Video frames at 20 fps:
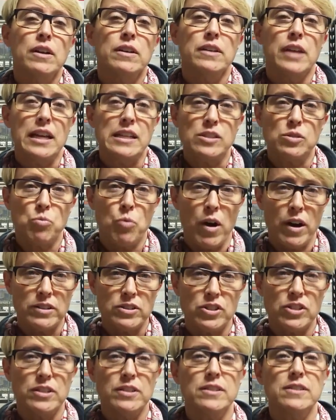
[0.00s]
Nice
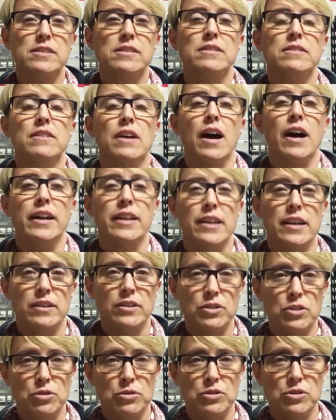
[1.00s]
watches and
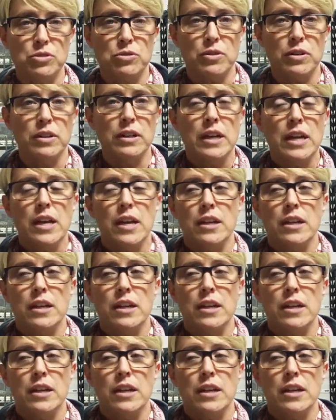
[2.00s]
high-end couture.